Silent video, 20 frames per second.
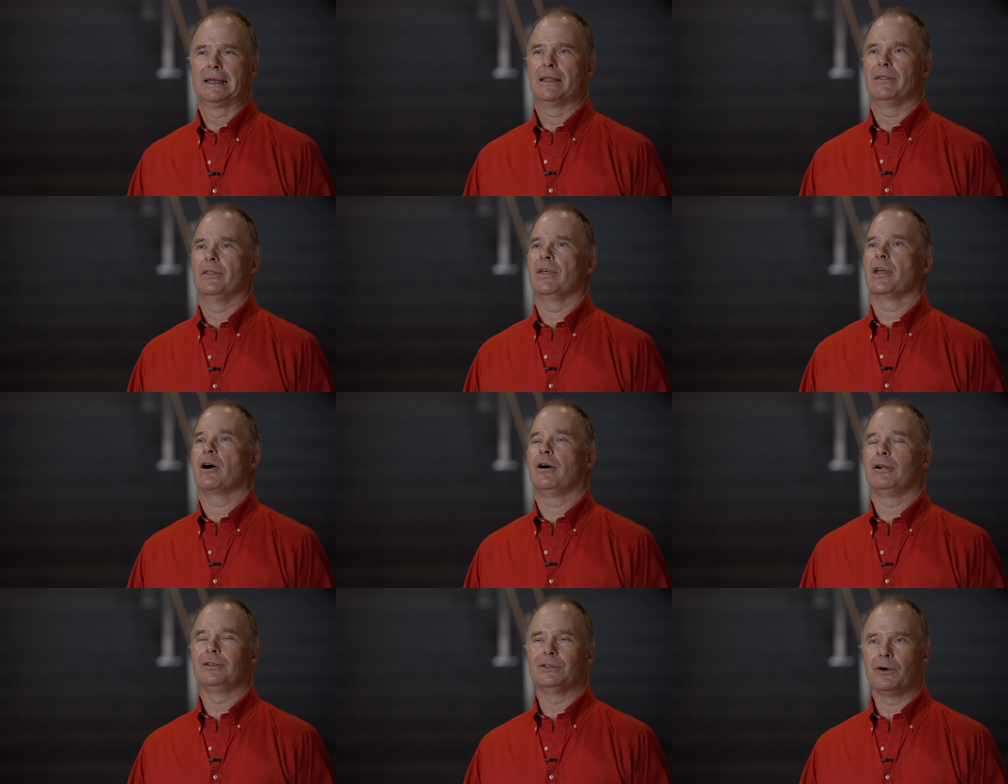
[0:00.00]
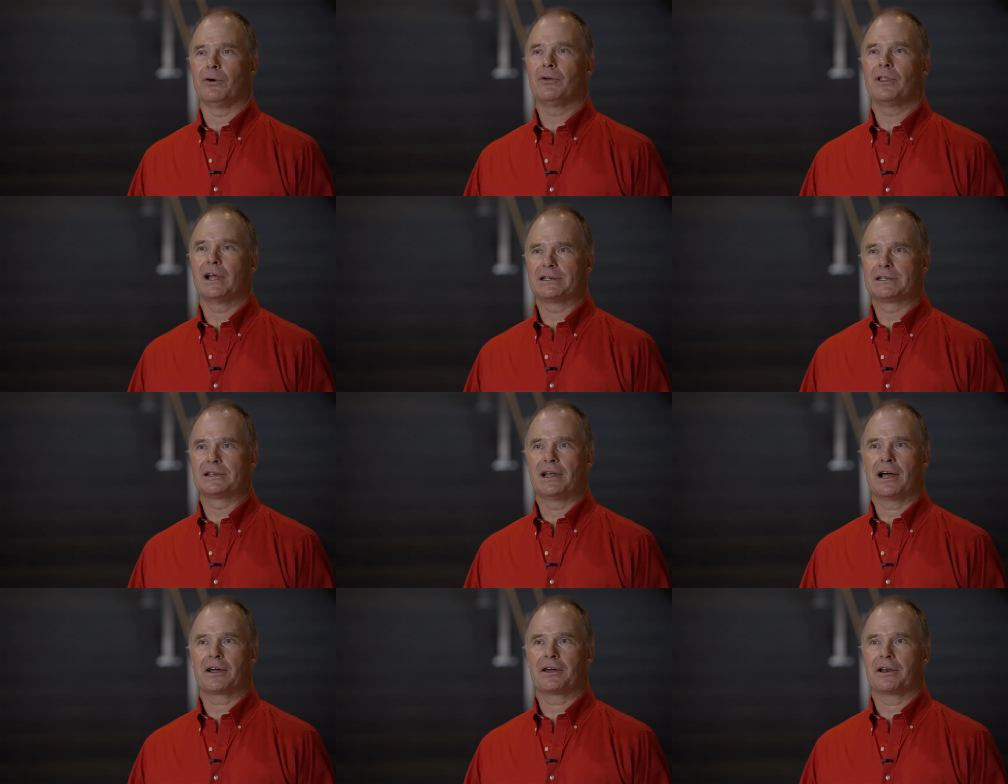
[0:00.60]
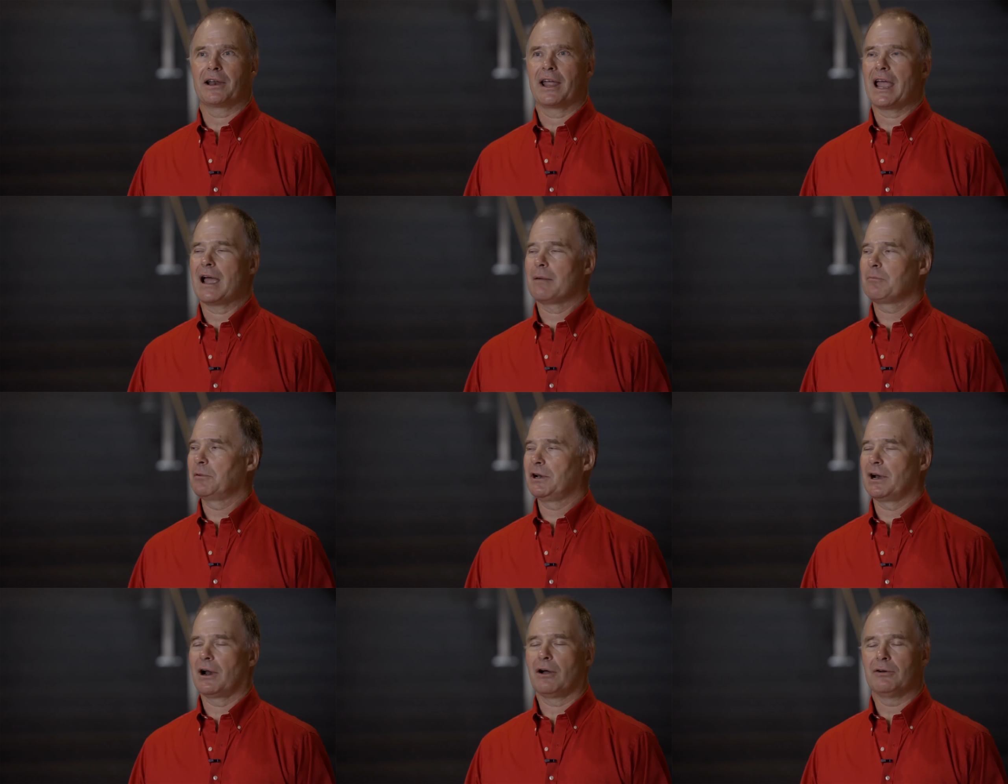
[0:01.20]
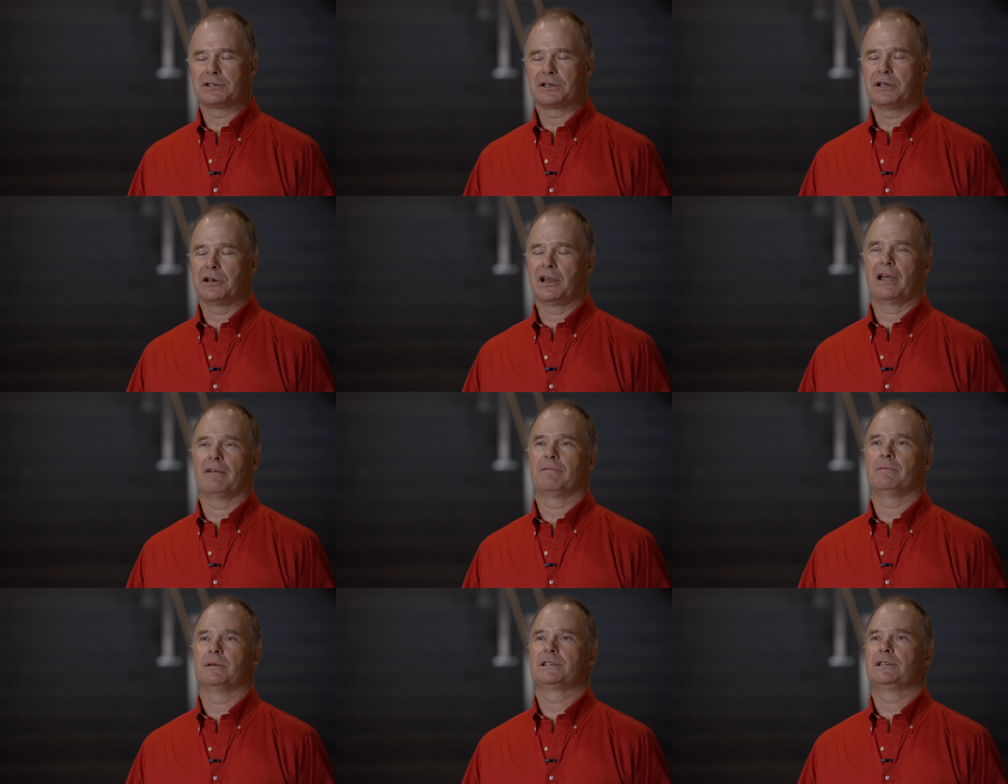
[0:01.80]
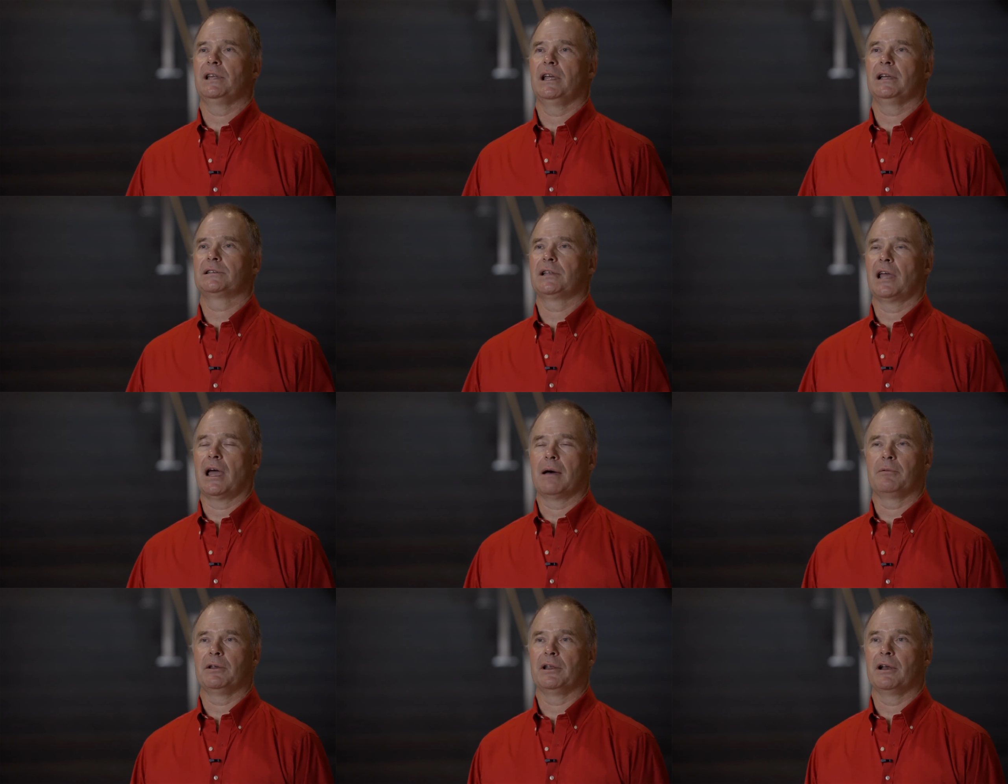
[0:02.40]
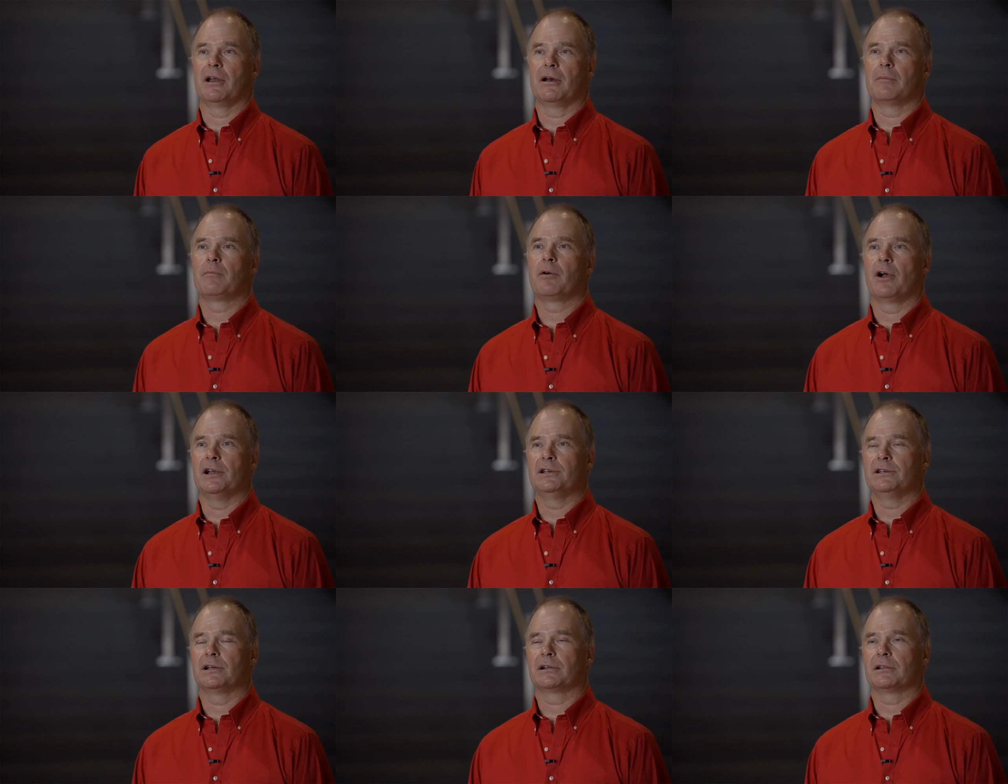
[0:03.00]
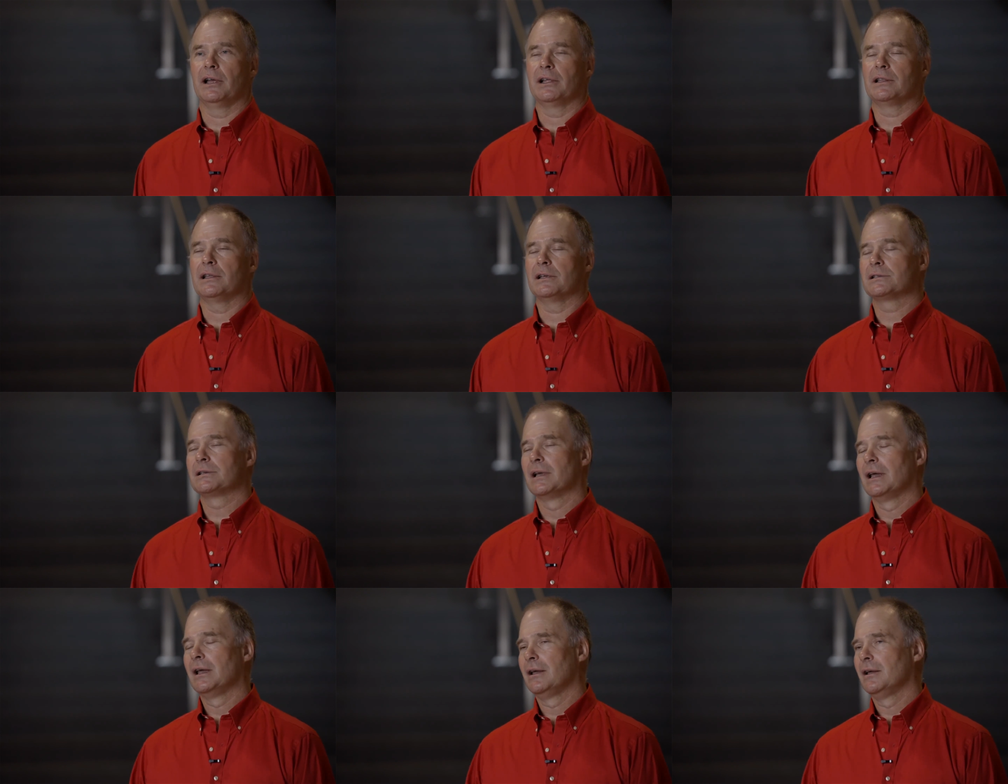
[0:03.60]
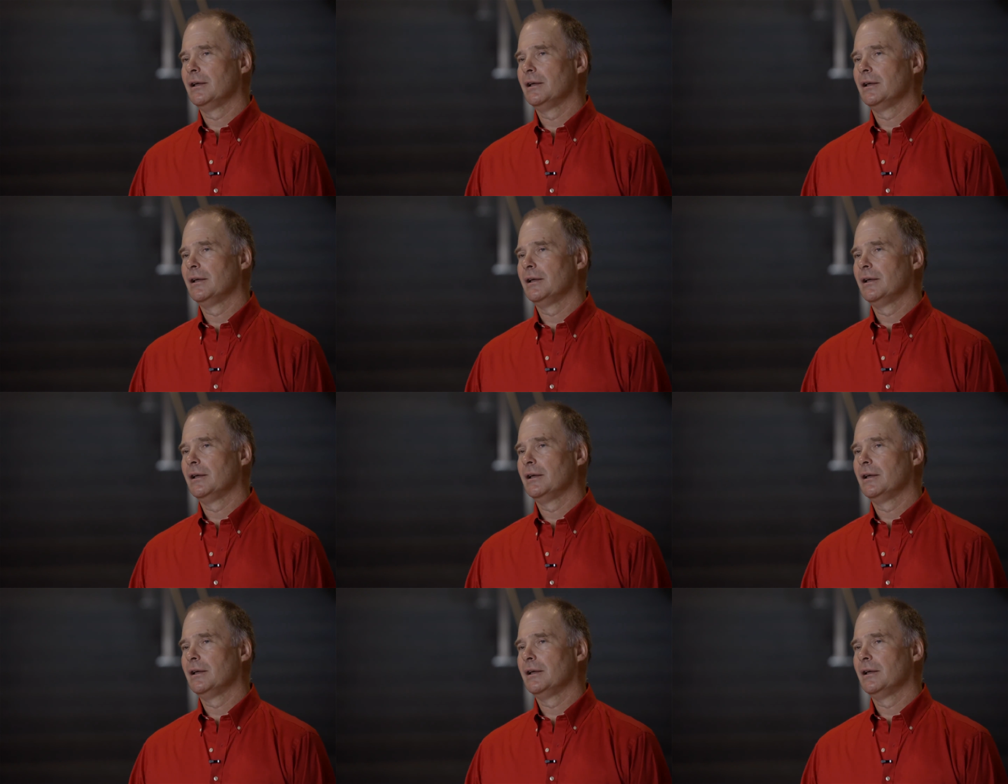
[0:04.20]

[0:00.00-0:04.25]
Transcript: They all know that's not going to happen. You're always going to have mistakes happening on a project like this.